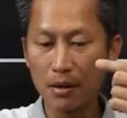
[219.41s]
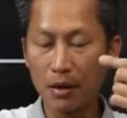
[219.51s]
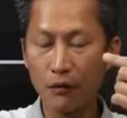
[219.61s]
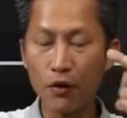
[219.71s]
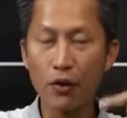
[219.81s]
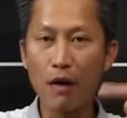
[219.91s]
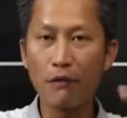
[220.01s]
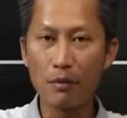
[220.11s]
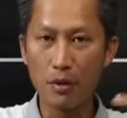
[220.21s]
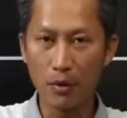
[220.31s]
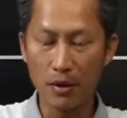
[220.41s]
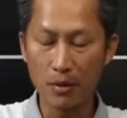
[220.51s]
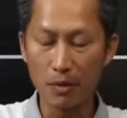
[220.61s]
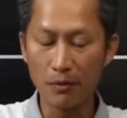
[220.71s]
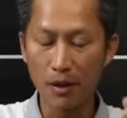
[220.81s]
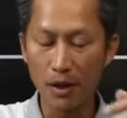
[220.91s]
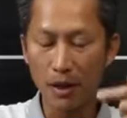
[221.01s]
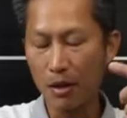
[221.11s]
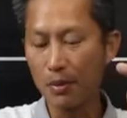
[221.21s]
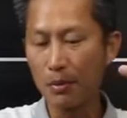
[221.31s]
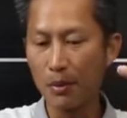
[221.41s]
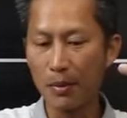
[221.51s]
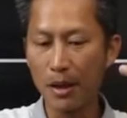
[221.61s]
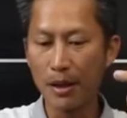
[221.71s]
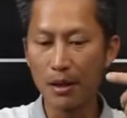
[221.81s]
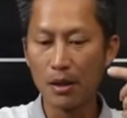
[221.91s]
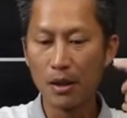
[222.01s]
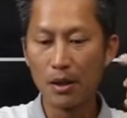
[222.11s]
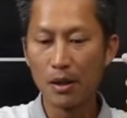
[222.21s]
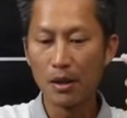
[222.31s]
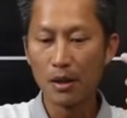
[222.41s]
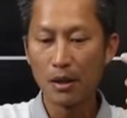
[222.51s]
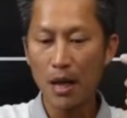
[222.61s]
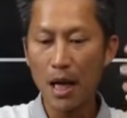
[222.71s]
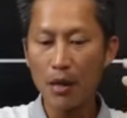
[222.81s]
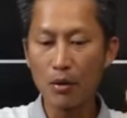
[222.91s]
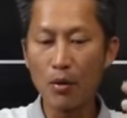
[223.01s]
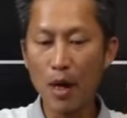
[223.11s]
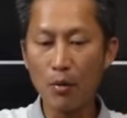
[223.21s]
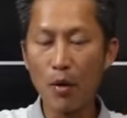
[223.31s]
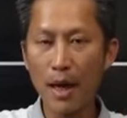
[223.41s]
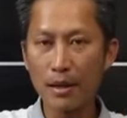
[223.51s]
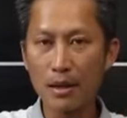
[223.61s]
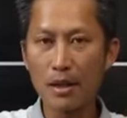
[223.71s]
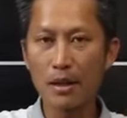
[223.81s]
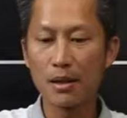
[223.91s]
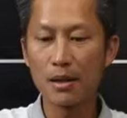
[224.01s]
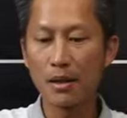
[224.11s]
if you're not familiar with this movement, a lot of people will be like, how do I wind this?